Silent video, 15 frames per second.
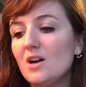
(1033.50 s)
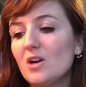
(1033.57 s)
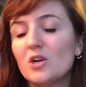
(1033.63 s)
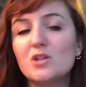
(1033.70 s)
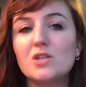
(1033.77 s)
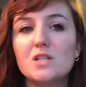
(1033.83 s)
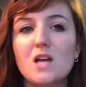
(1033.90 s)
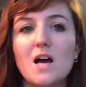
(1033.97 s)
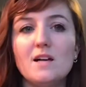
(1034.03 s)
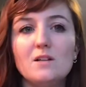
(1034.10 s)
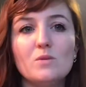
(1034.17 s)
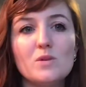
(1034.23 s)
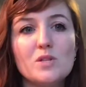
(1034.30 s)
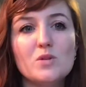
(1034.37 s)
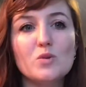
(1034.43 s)
Her
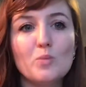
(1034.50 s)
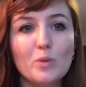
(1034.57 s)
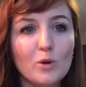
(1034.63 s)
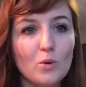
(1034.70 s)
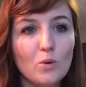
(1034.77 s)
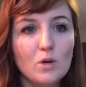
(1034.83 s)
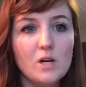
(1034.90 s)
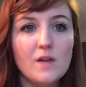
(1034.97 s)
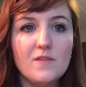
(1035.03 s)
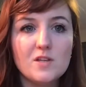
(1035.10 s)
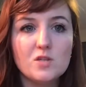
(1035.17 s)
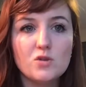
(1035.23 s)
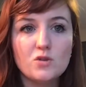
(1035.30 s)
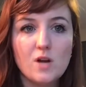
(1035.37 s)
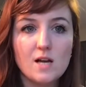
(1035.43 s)
style was super cool, and
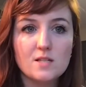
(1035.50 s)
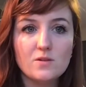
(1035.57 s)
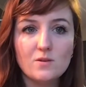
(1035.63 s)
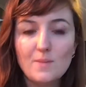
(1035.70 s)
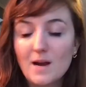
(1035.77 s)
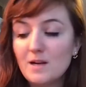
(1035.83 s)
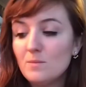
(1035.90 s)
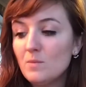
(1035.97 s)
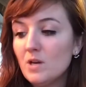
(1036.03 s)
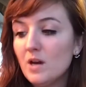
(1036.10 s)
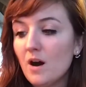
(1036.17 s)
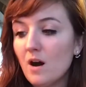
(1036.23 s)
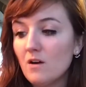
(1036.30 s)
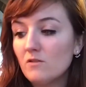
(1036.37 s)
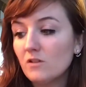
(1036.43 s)
this dress reminded me
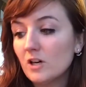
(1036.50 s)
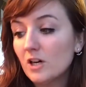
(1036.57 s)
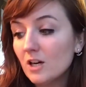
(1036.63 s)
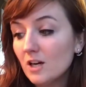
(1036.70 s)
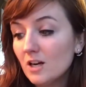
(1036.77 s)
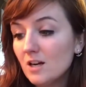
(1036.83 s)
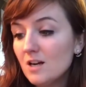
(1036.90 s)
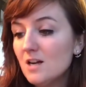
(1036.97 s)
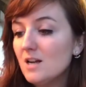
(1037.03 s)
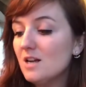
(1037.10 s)
of her.